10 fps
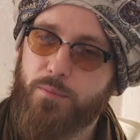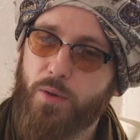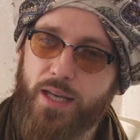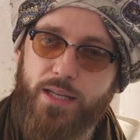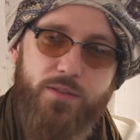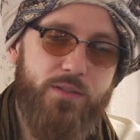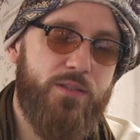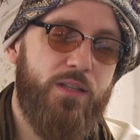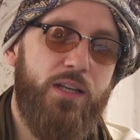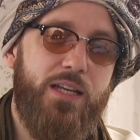but
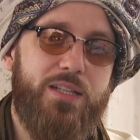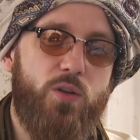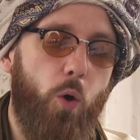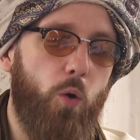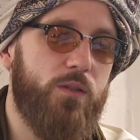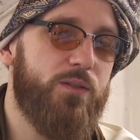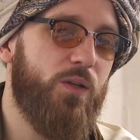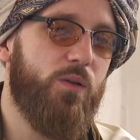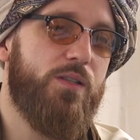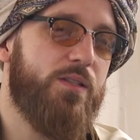his call
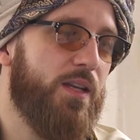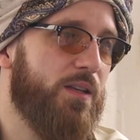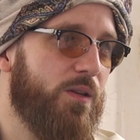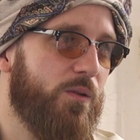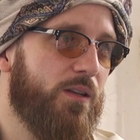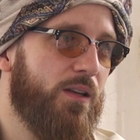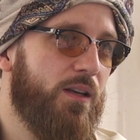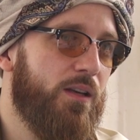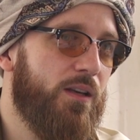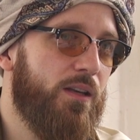still continued
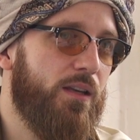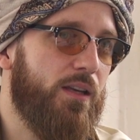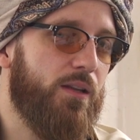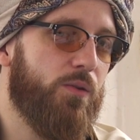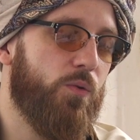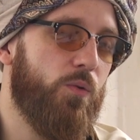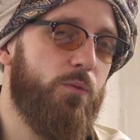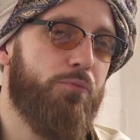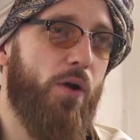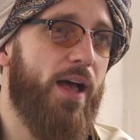
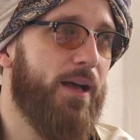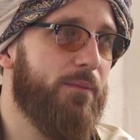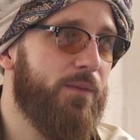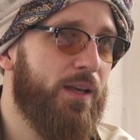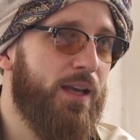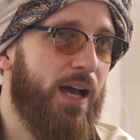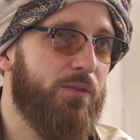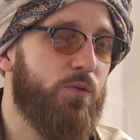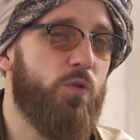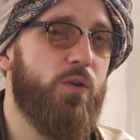through prayer
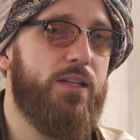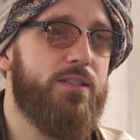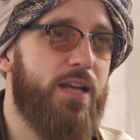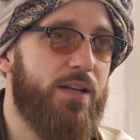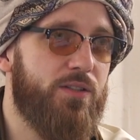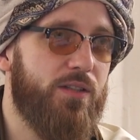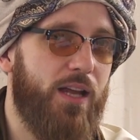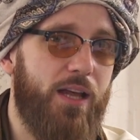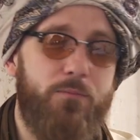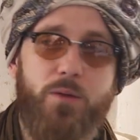and through good intention
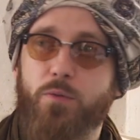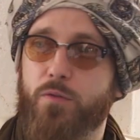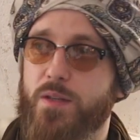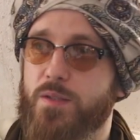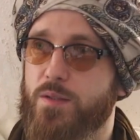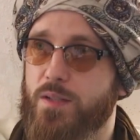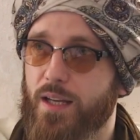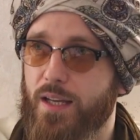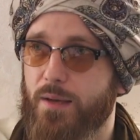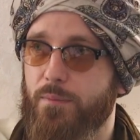and people
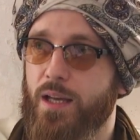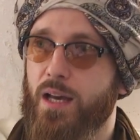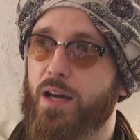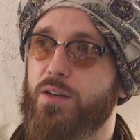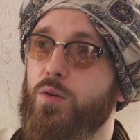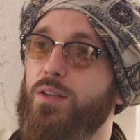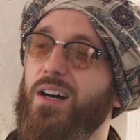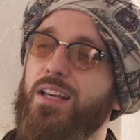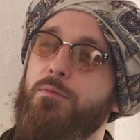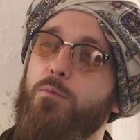visiting him, and no
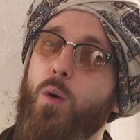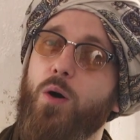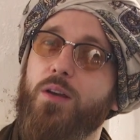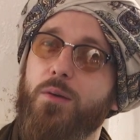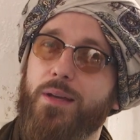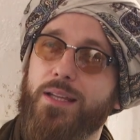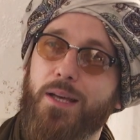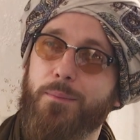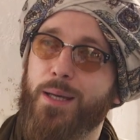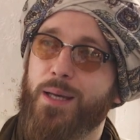doubt him welcoming
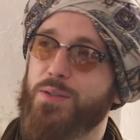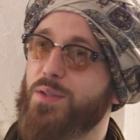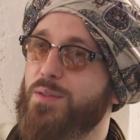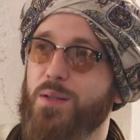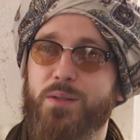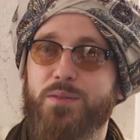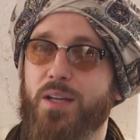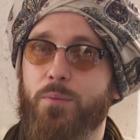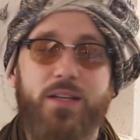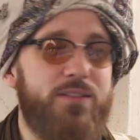them just in the
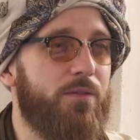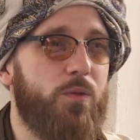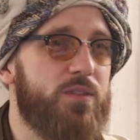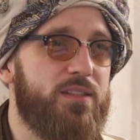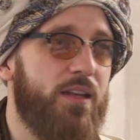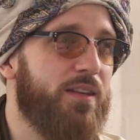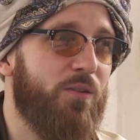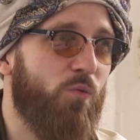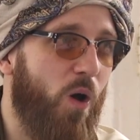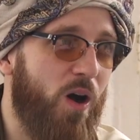same way as if there was
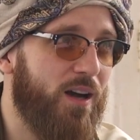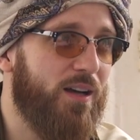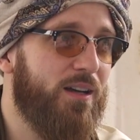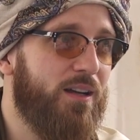nothing wrong.